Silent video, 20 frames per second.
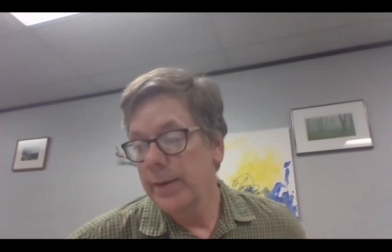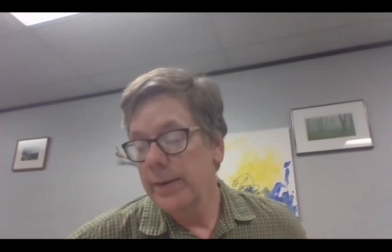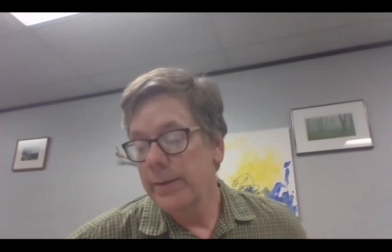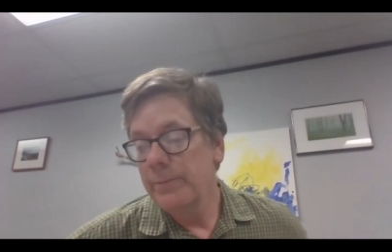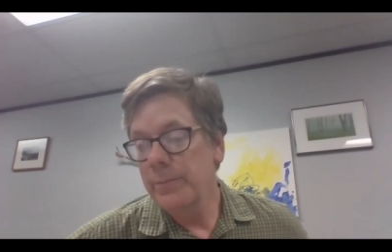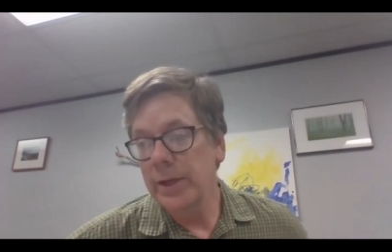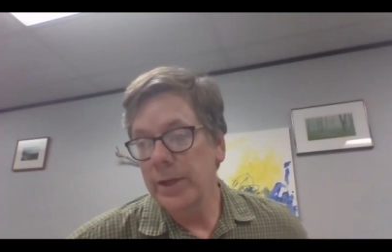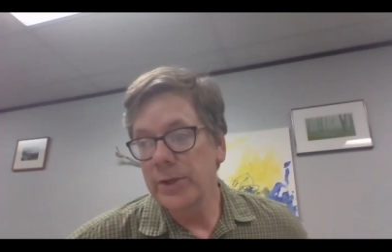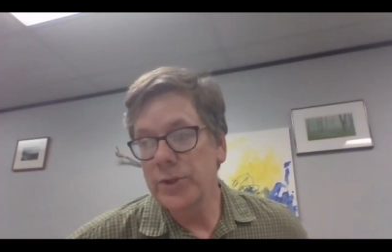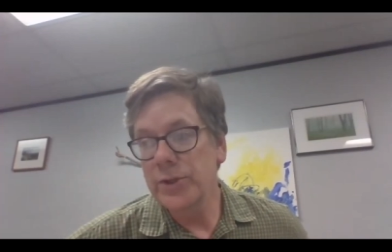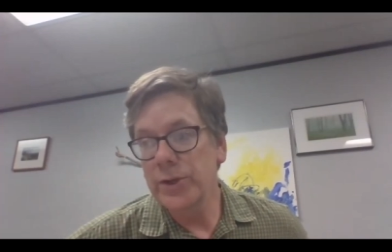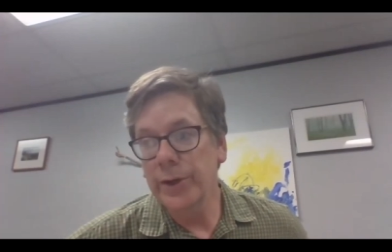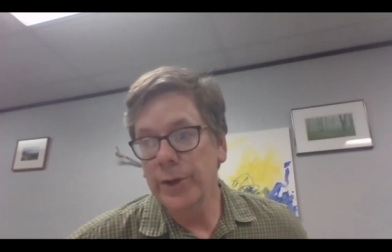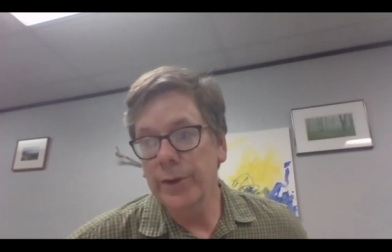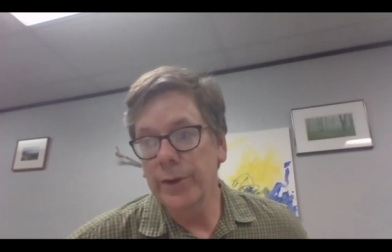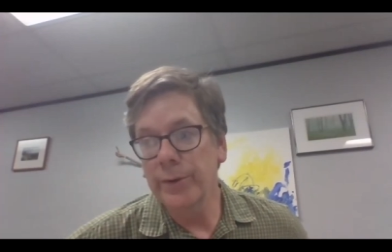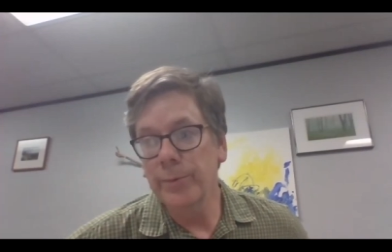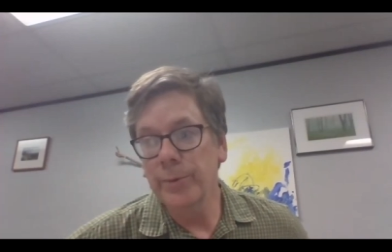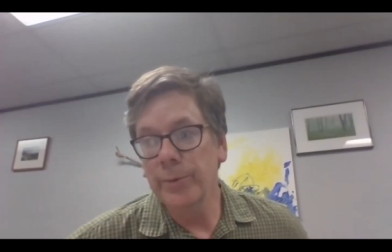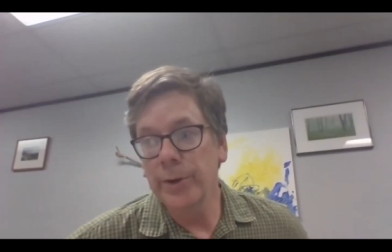make
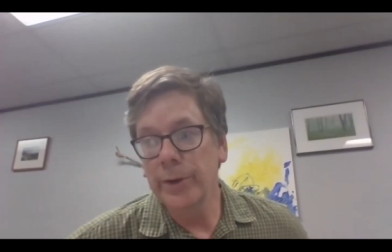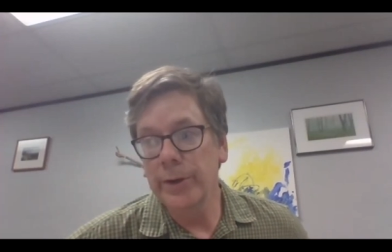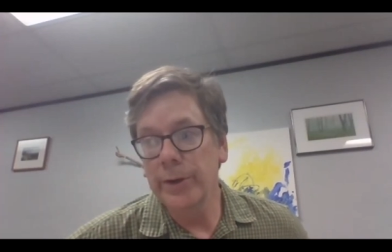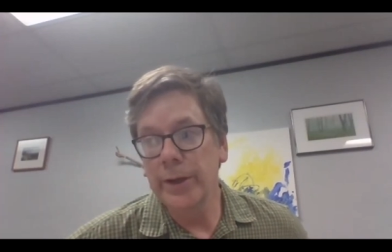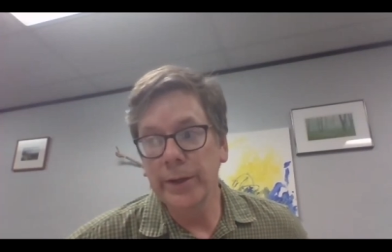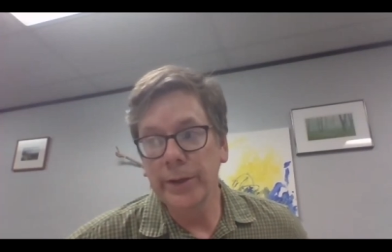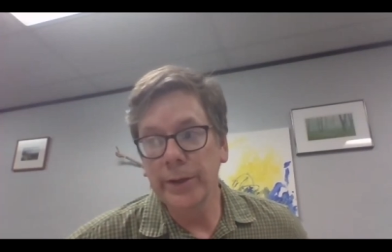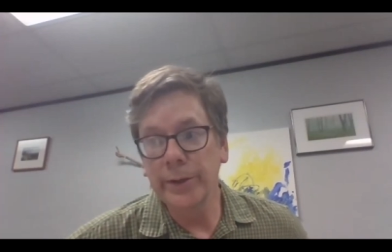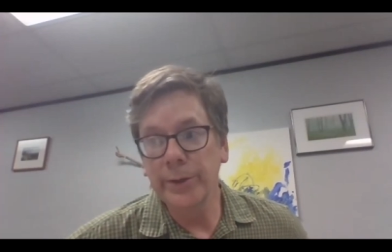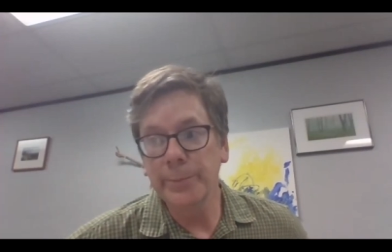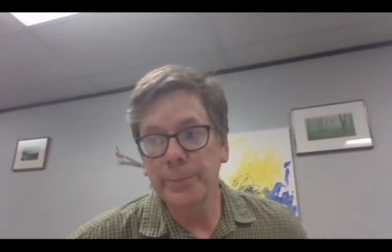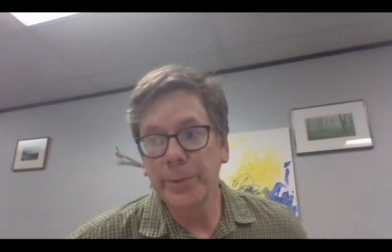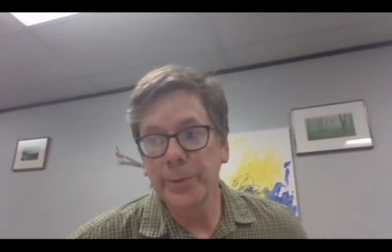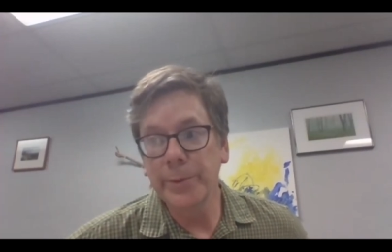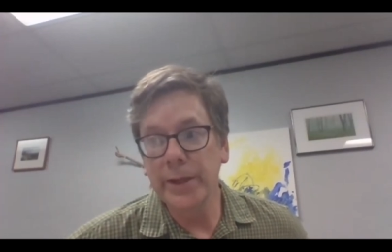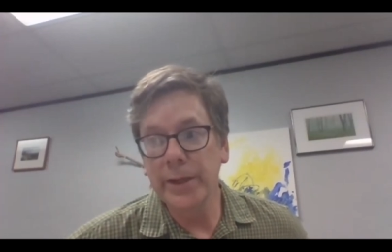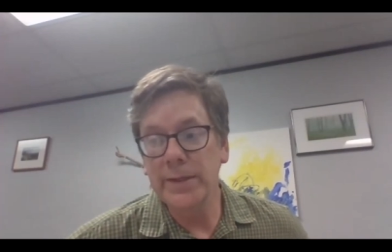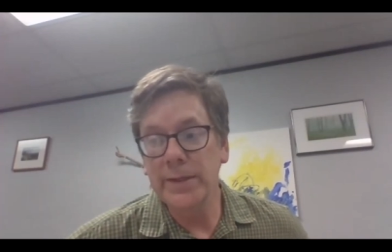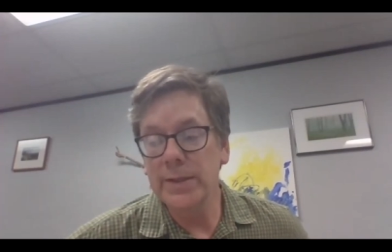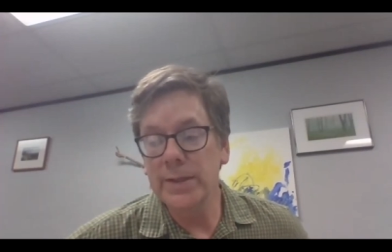sure we're in a good
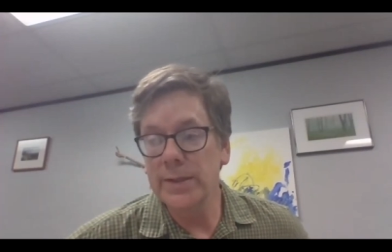place in